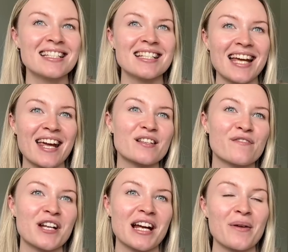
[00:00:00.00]
Today's
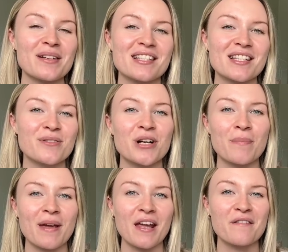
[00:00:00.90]
video is still going
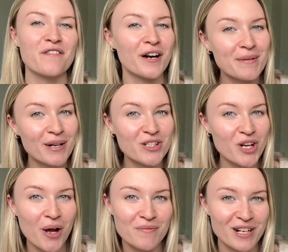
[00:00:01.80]
to be very much
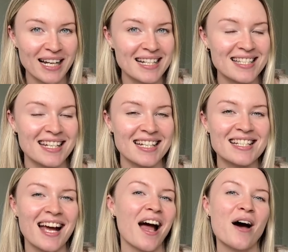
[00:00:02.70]
home related,
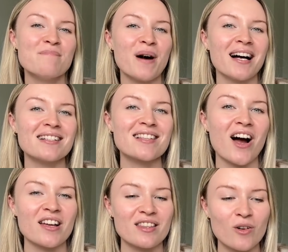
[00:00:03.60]
but
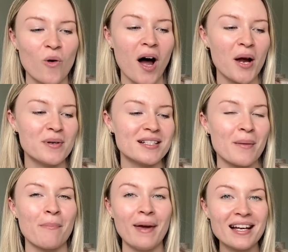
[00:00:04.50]
I thought I would
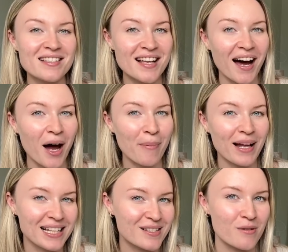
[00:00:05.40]
mix it up
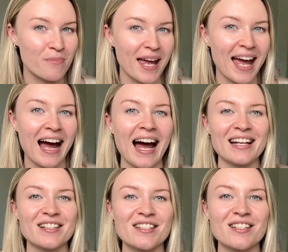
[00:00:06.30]
a little bit
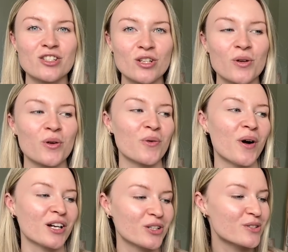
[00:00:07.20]
and do
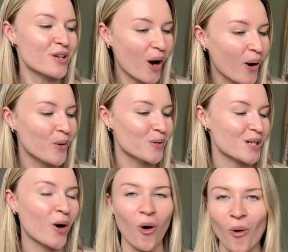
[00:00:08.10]
a good old
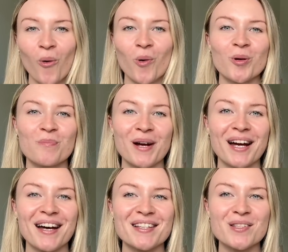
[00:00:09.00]
haul
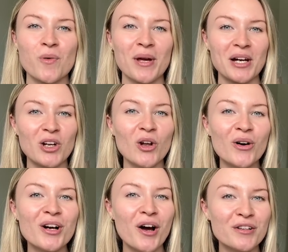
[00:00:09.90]
because we are
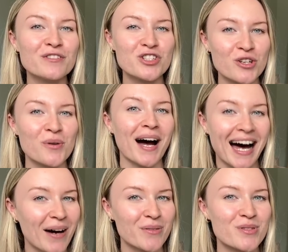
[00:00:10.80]
long overdue a
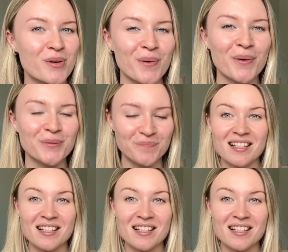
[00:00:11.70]
house haul.